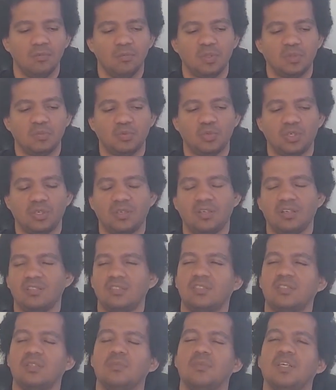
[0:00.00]
But for a
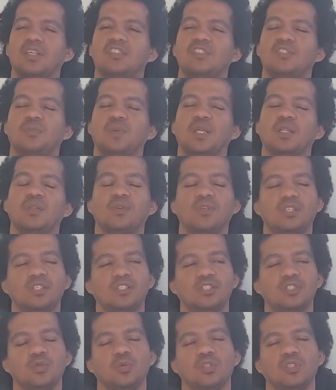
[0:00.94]
customized spell or
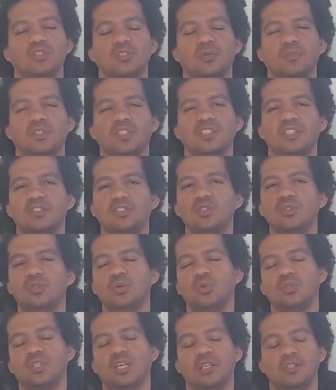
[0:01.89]
ritual, something that you
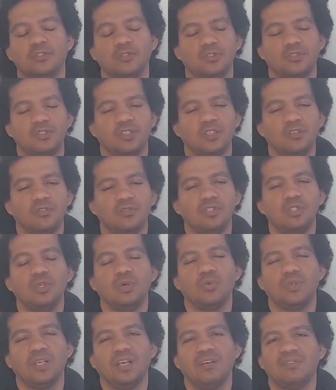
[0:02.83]
wrote down yourself, you
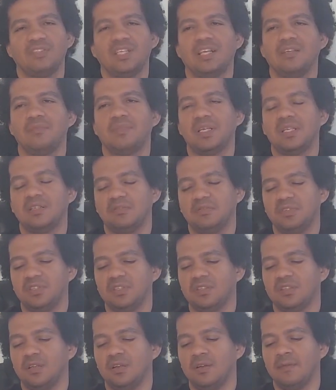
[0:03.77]
don't have that
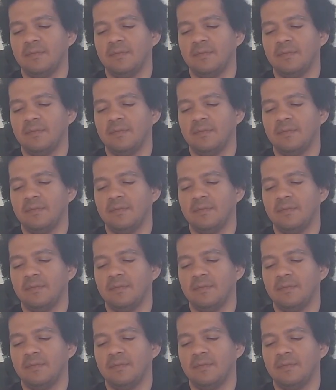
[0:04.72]
benefit.